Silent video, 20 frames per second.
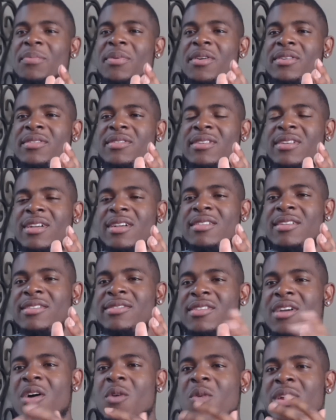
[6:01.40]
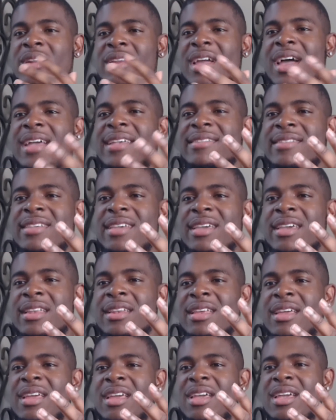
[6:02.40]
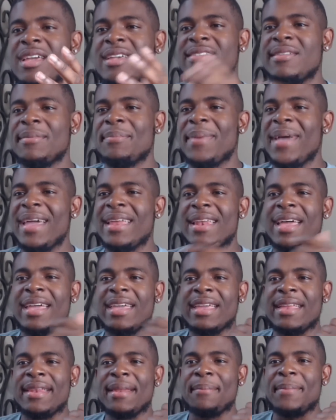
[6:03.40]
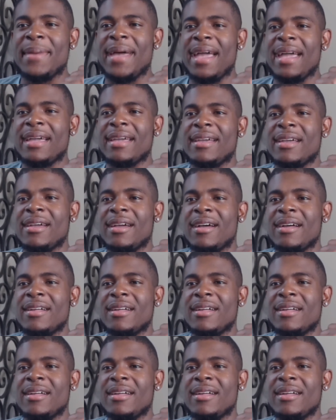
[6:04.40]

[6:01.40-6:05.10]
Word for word: person? Because I saw one guy singing. Is the band like in the back?